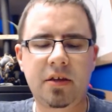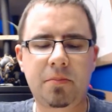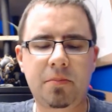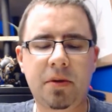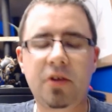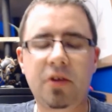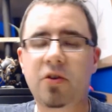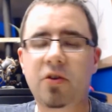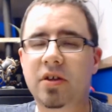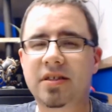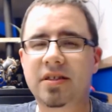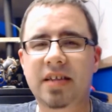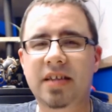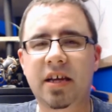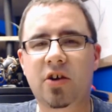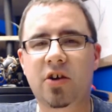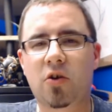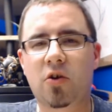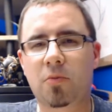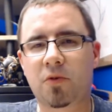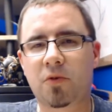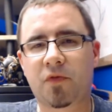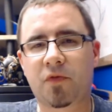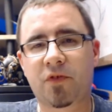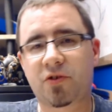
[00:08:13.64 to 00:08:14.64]
but you can
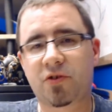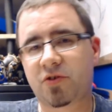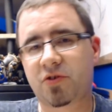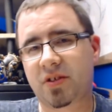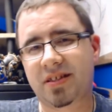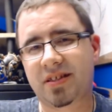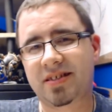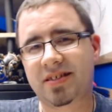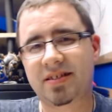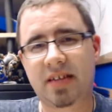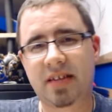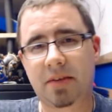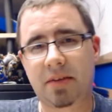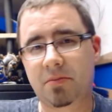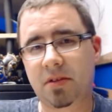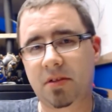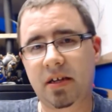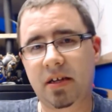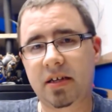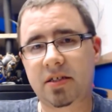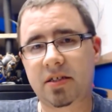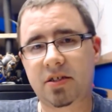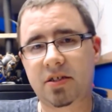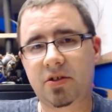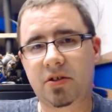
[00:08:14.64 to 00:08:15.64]
take almost virtually the same
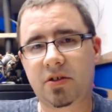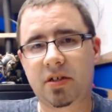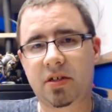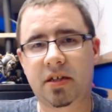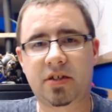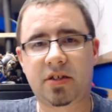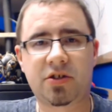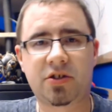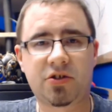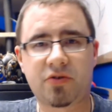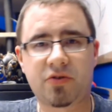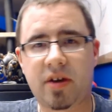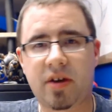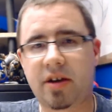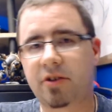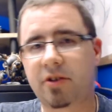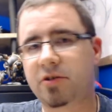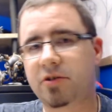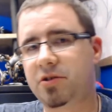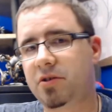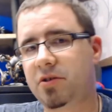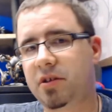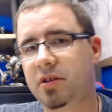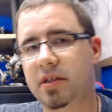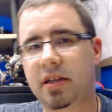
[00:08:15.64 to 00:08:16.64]
list. You can take the
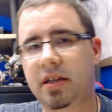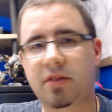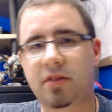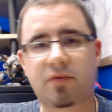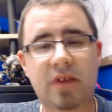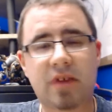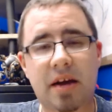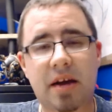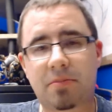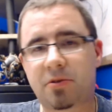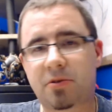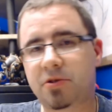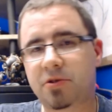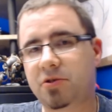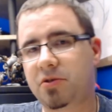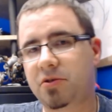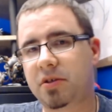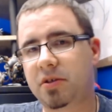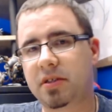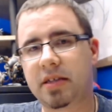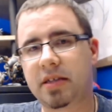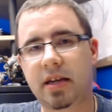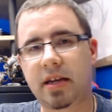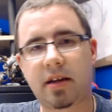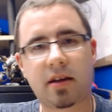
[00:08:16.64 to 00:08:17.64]
Striders, you can take the Raptors,
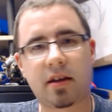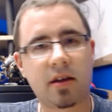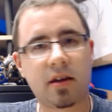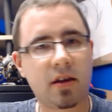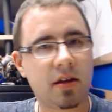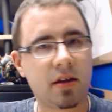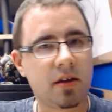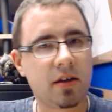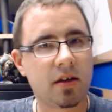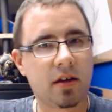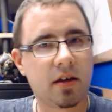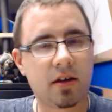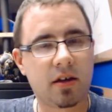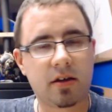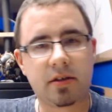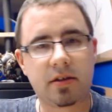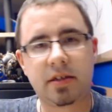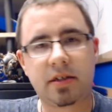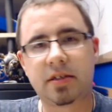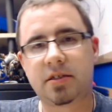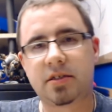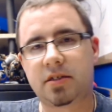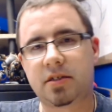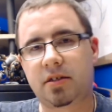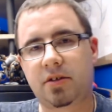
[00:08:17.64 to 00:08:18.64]
you can take
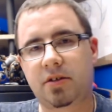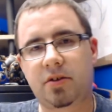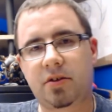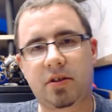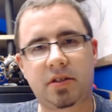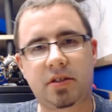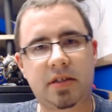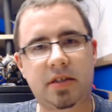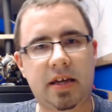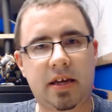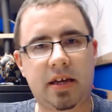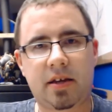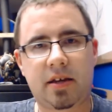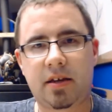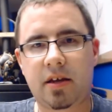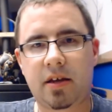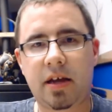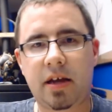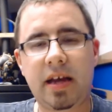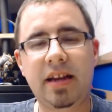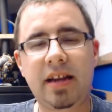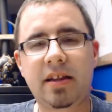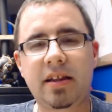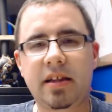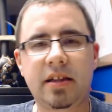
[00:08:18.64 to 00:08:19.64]
Anissa, you can
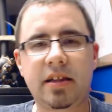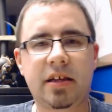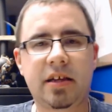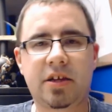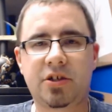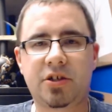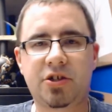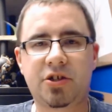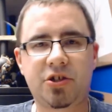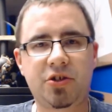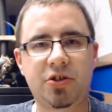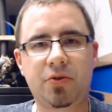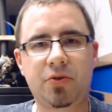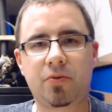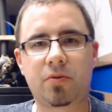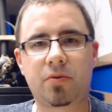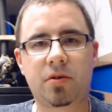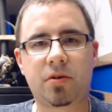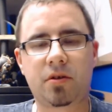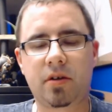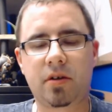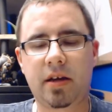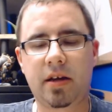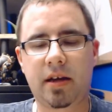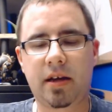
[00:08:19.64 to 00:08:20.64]
take anything that can
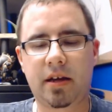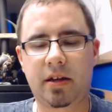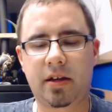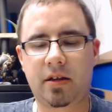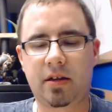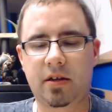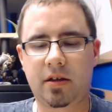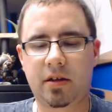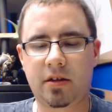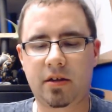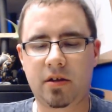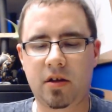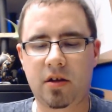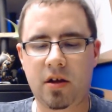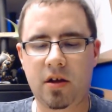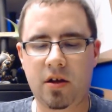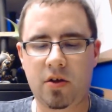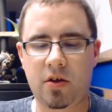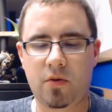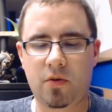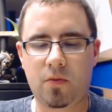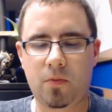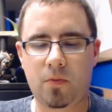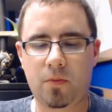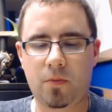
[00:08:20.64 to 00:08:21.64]
shoot and
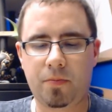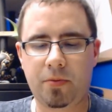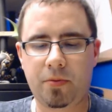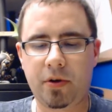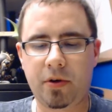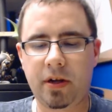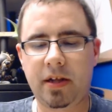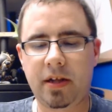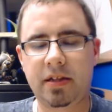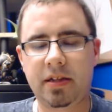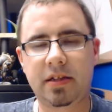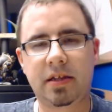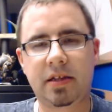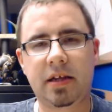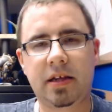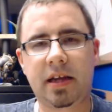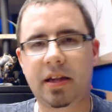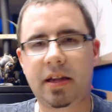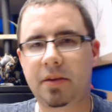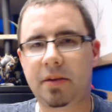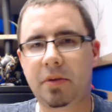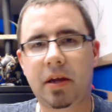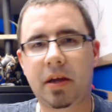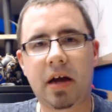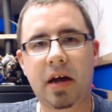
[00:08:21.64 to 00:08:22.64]
put it
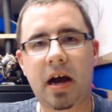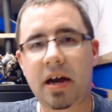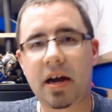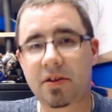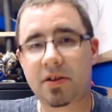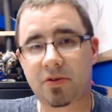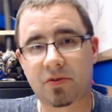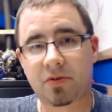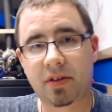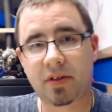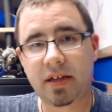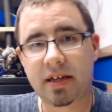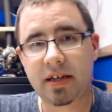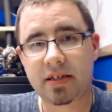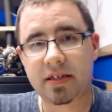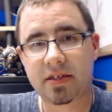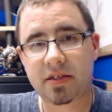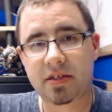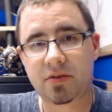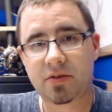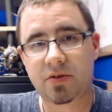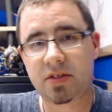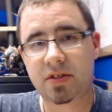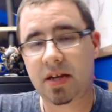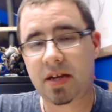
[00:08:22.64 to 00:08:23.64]
in either
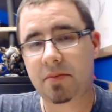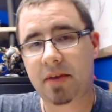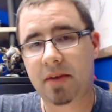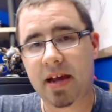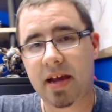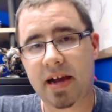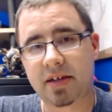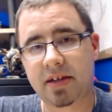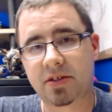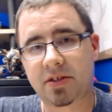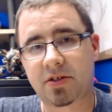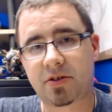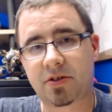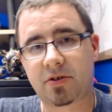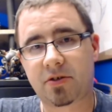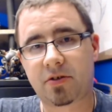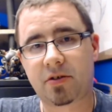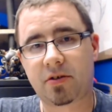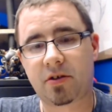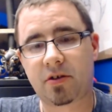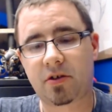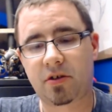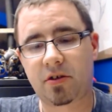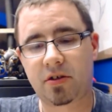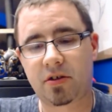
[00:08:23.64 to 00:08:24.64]
list, same
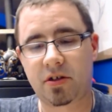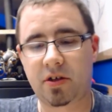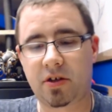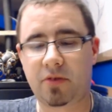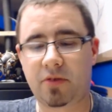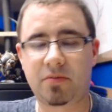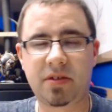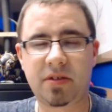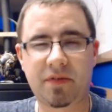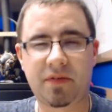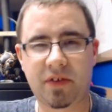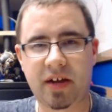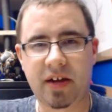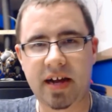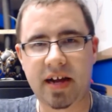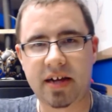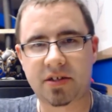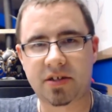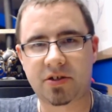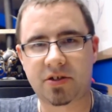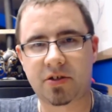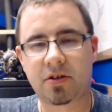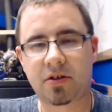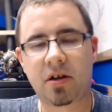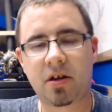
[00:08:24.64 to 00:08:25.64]
caster, or you know, different
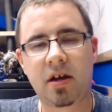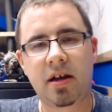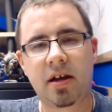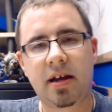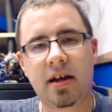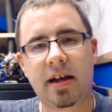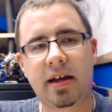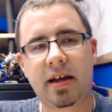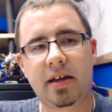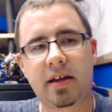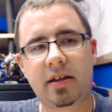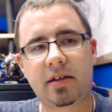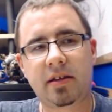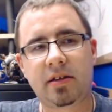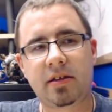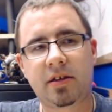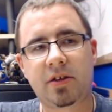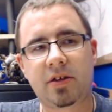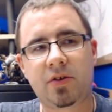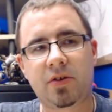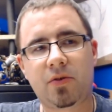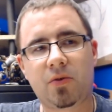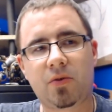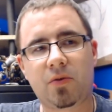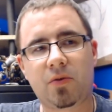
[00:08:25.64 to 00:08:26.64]
caster, and